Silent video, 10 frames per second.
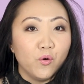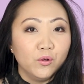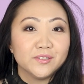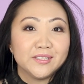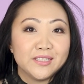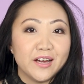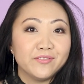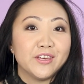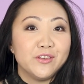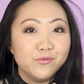old
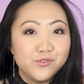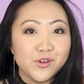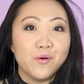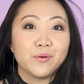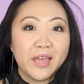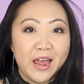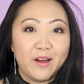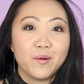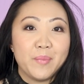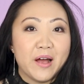stuff that you don't
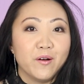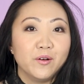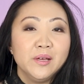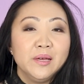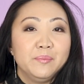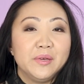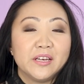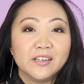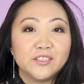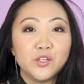care about
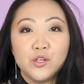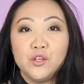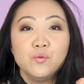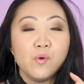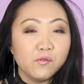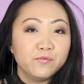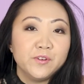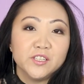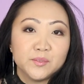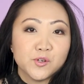because you won't
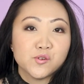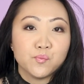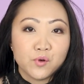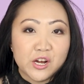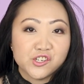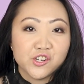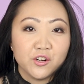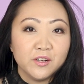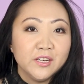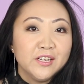feel as much
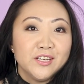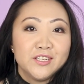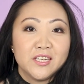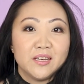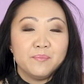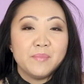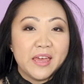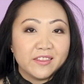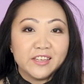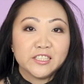pressure to
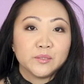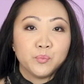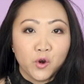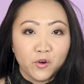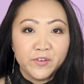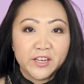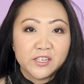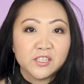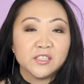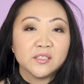make things perfect
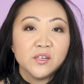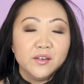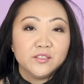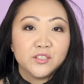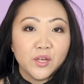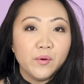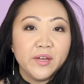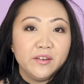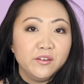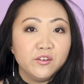because
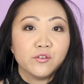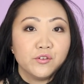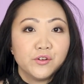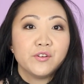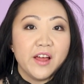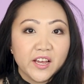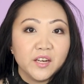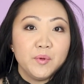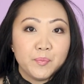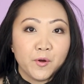sewing you're you're not going
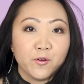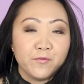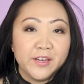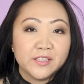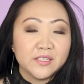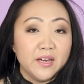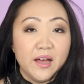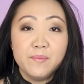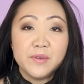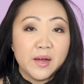to be perfect
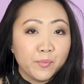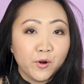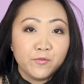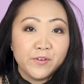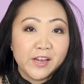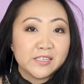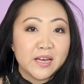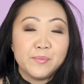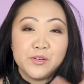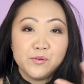i'm not perfect
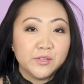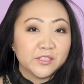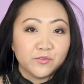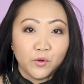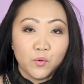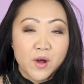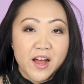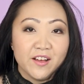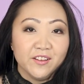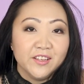i've been doing this for a
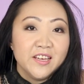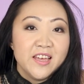while